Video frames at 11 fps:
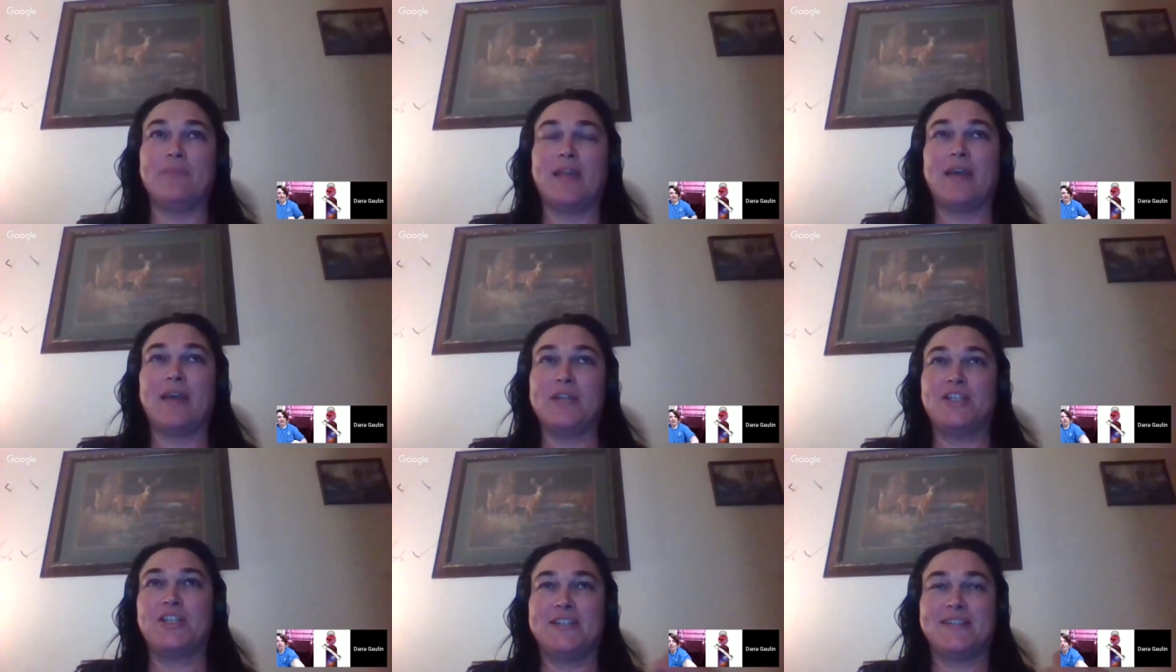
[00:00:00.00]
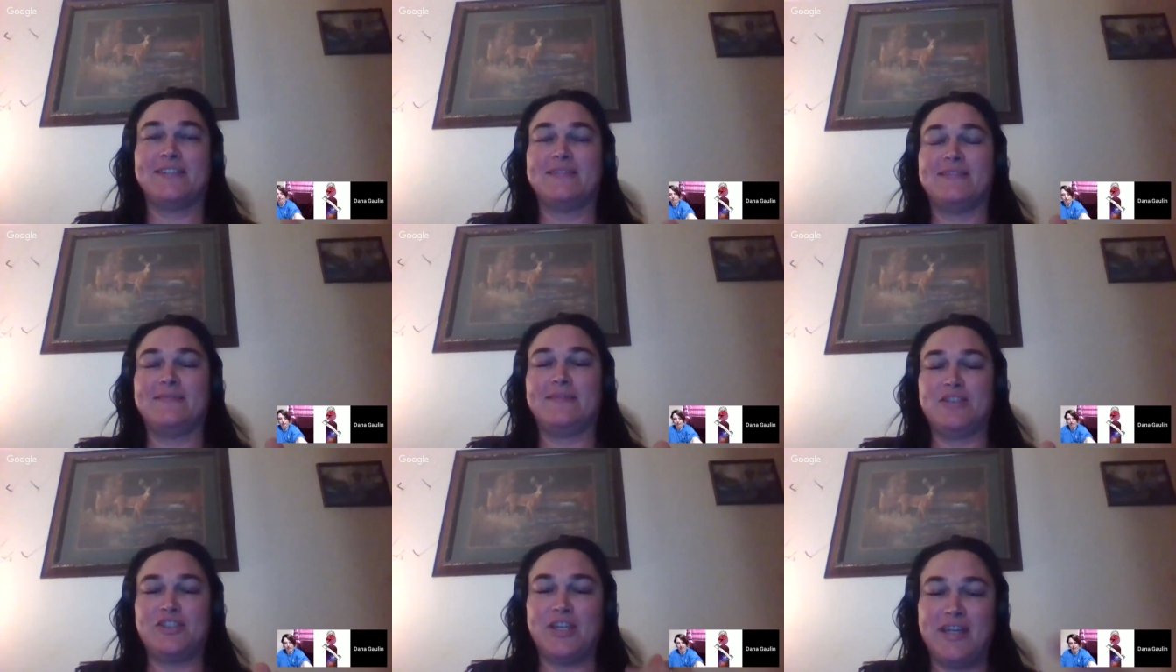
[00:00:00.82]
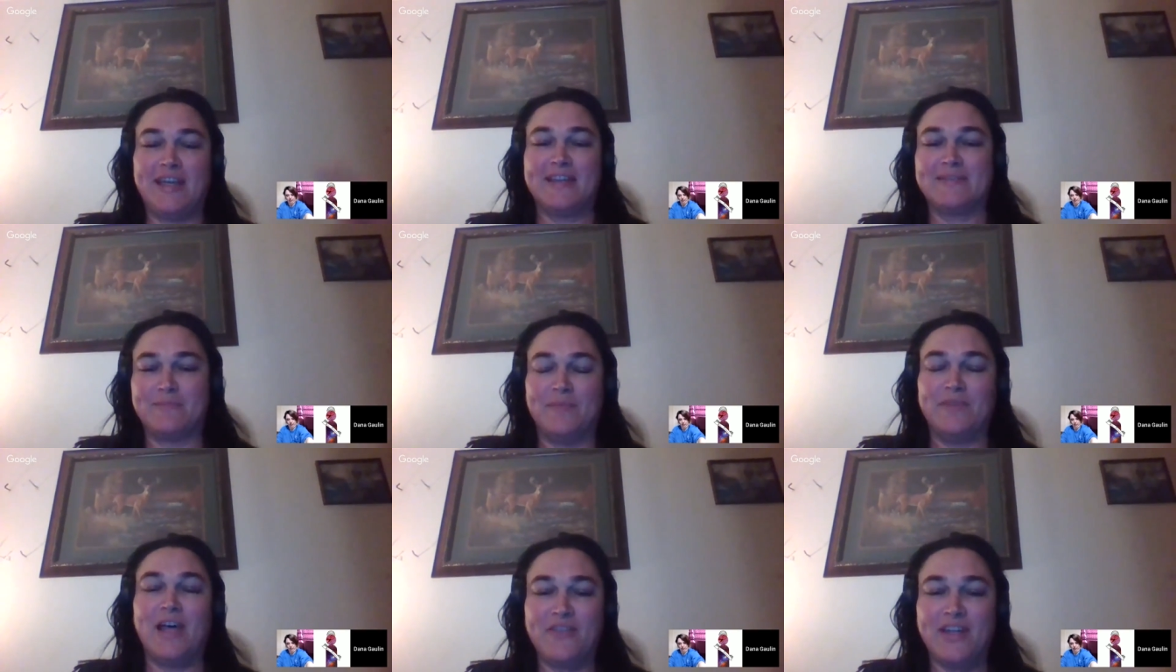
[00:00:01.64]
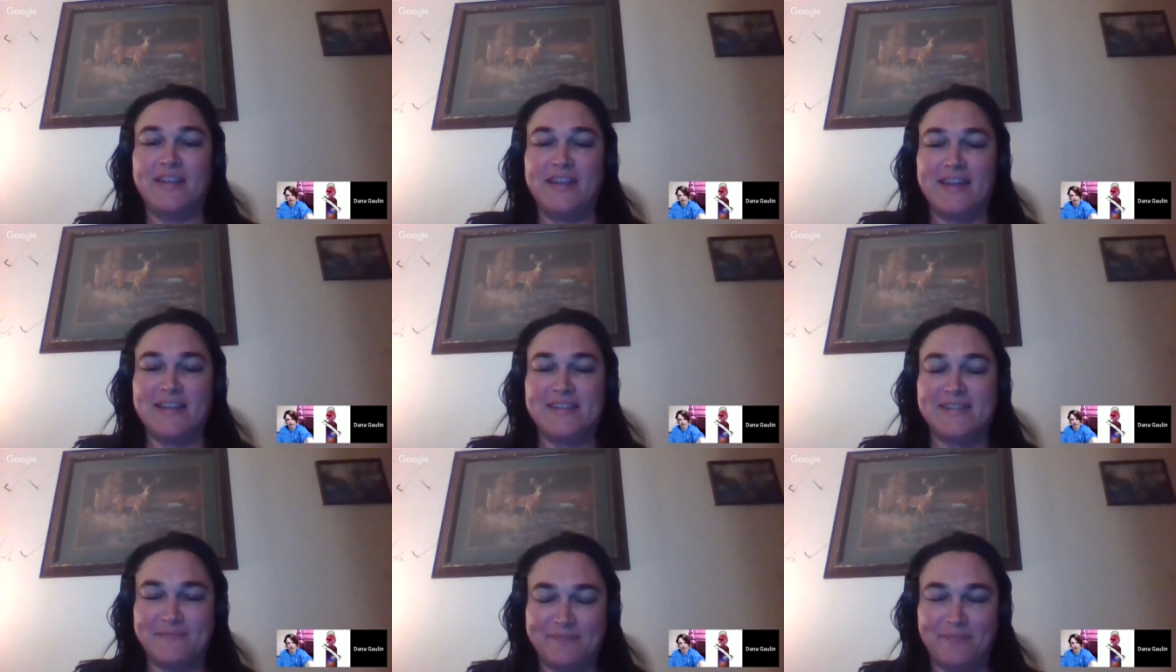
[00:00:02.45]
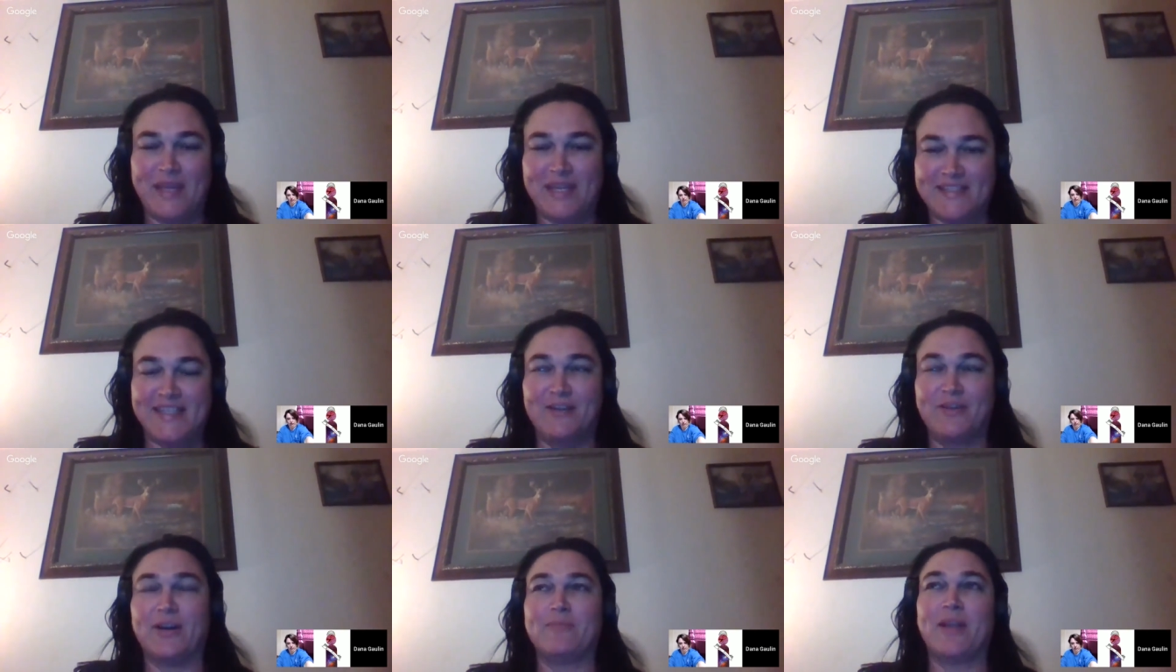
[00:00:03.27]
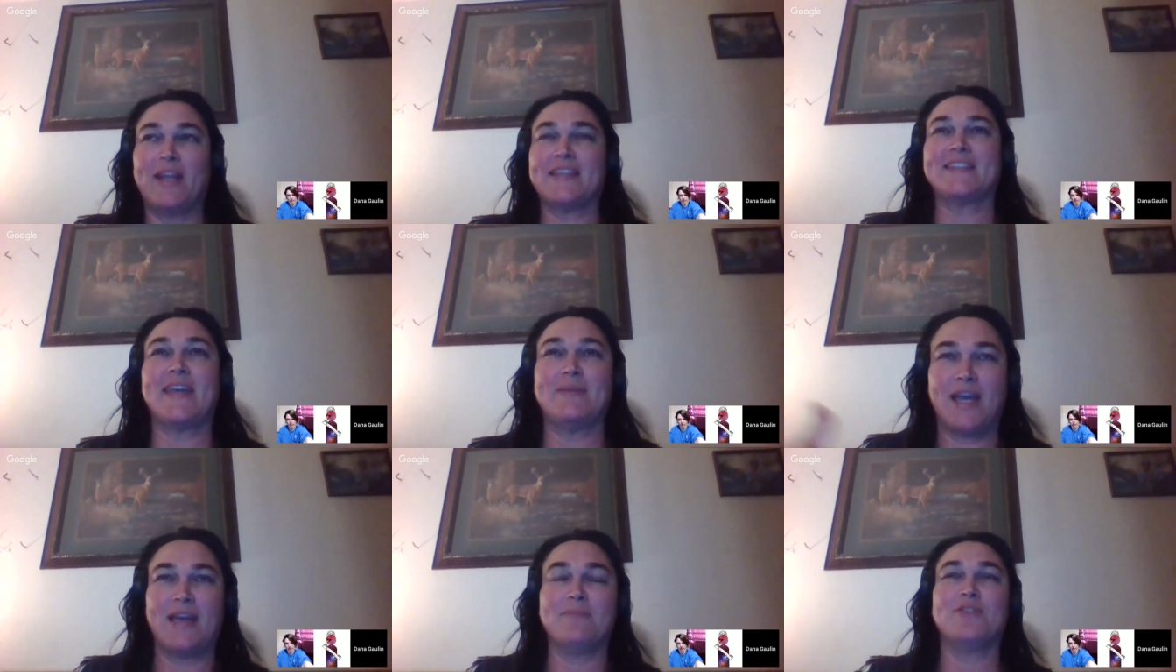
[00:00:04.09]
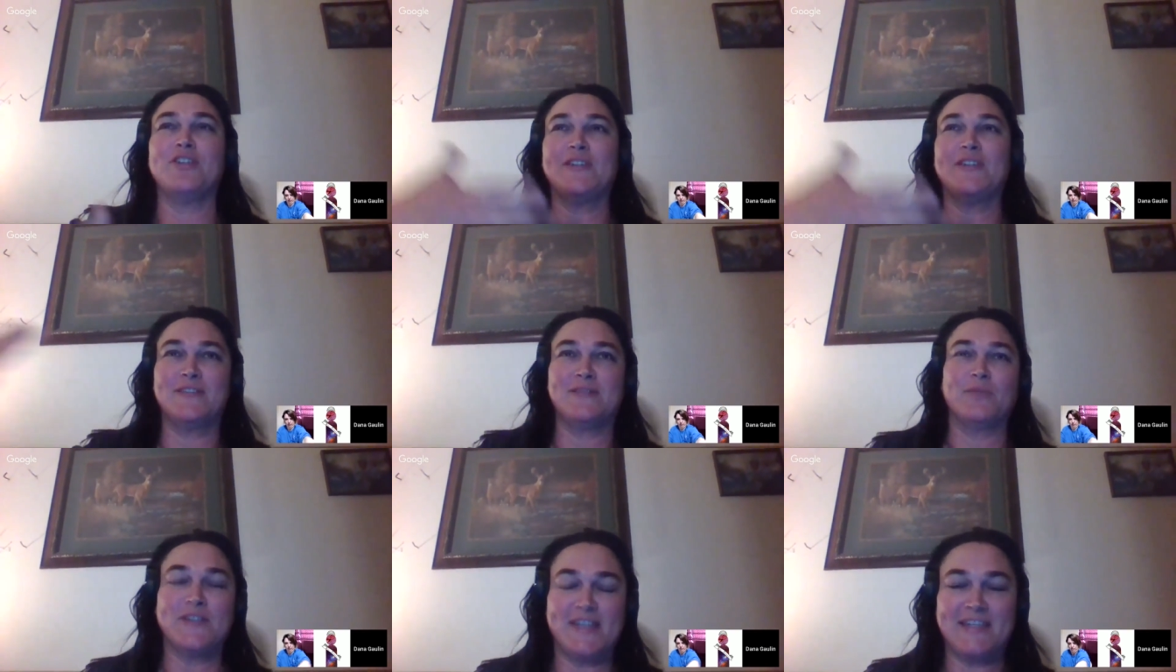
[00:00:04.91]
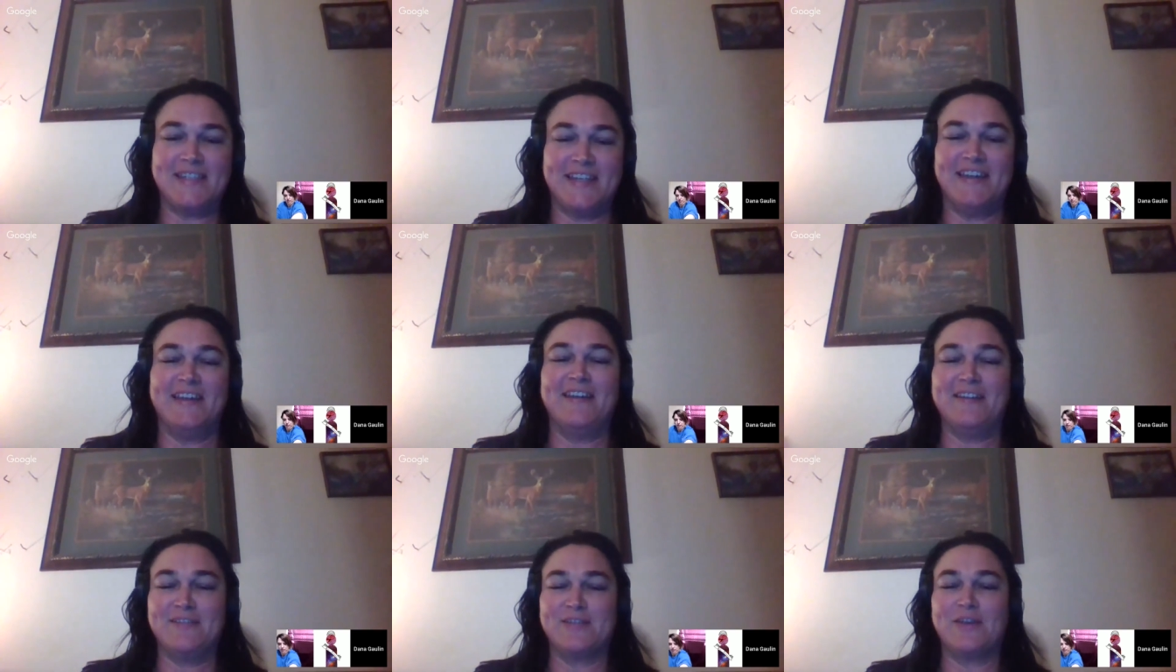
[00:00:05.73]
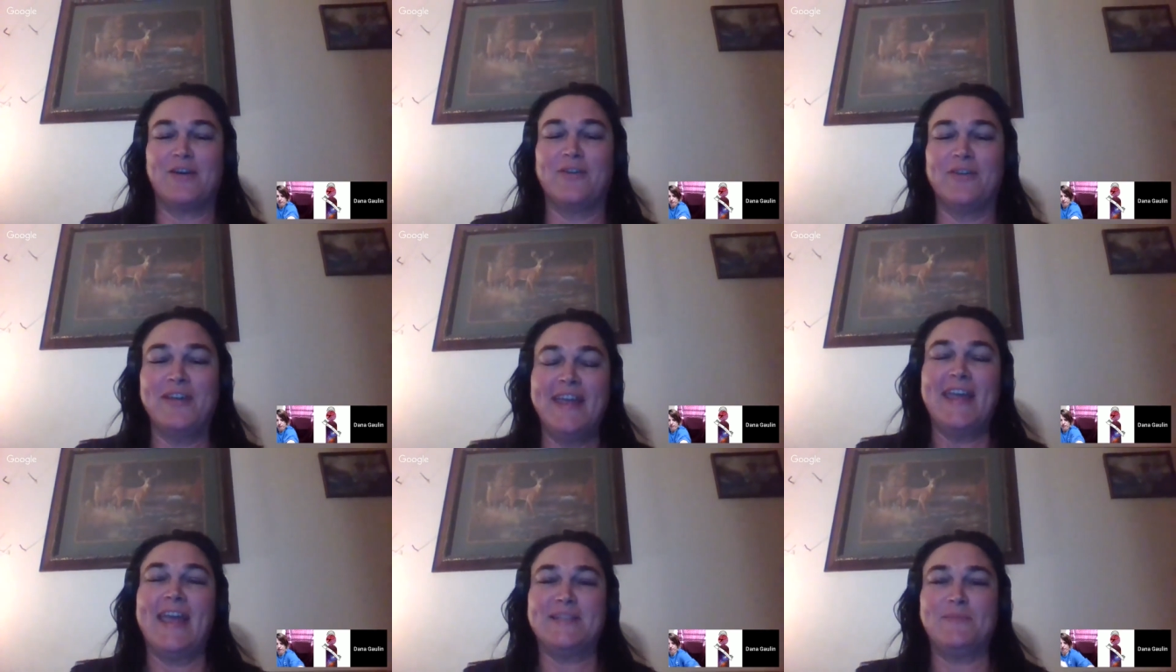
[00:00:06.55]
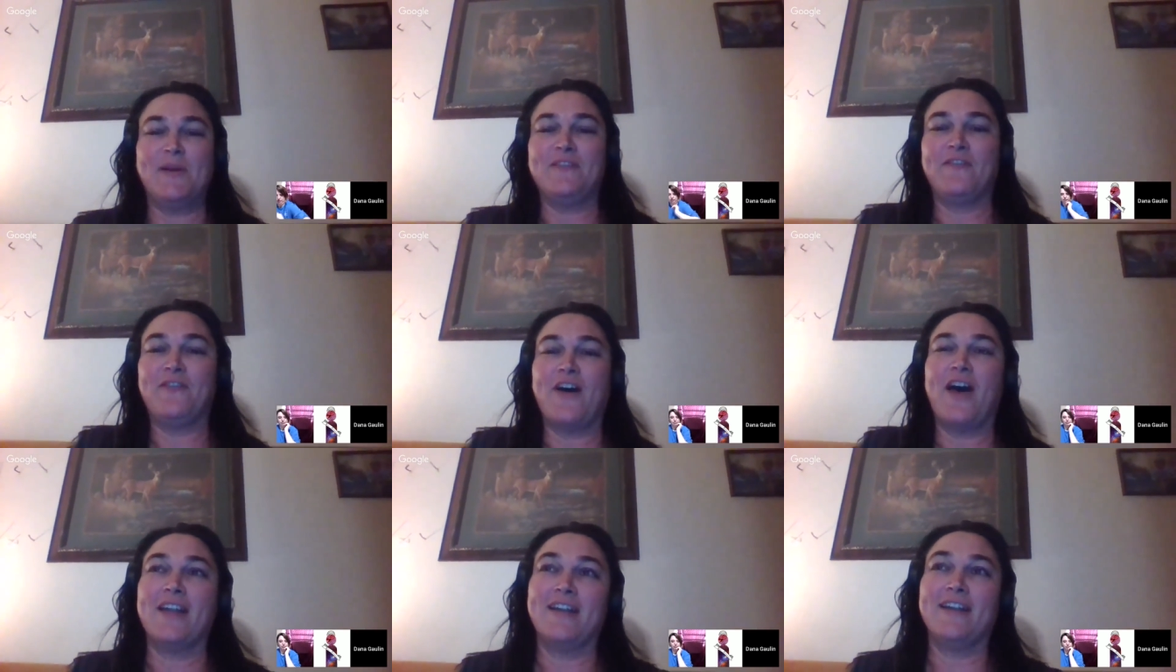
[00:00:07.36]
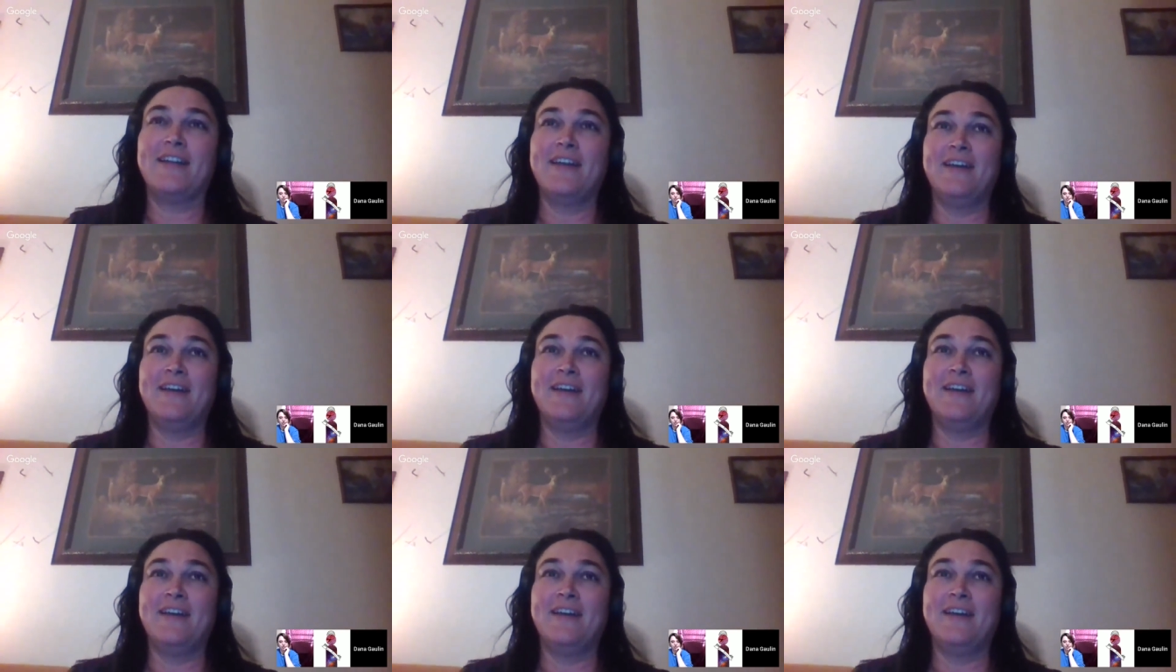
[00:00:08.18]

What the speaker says: I mean, she is loving this big secret, but at the same time she's resenting it. And so it's been fun